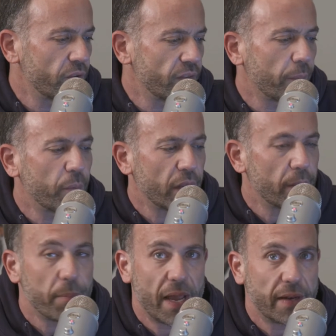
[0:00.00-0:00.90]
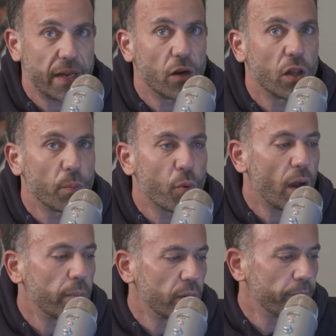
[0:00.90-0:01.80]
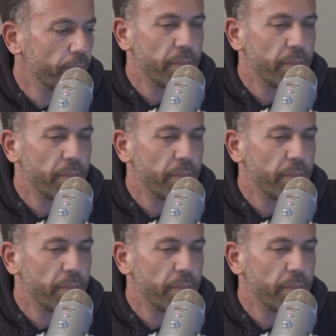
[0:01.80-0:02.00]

It's like putting a Band-Aid on the problem.